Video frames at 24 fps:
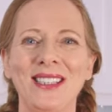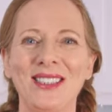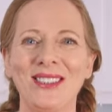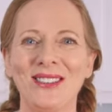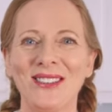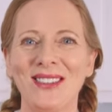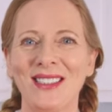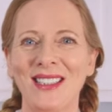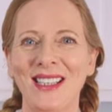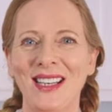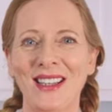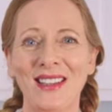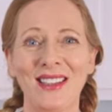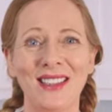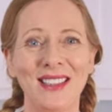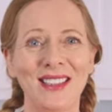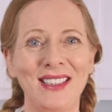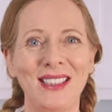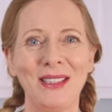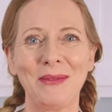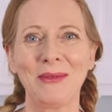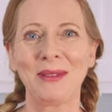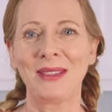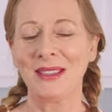to the other.
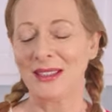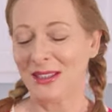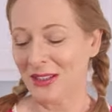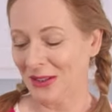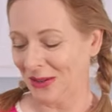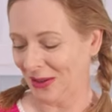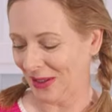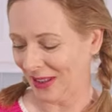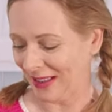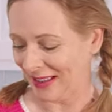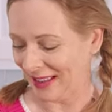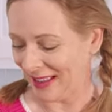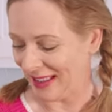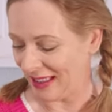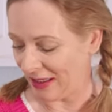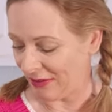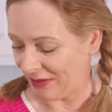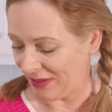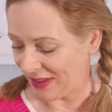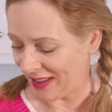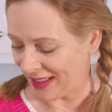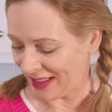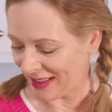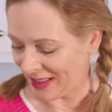He will totally
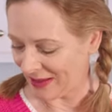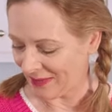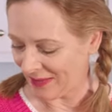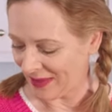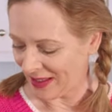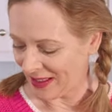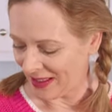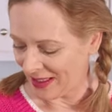love that.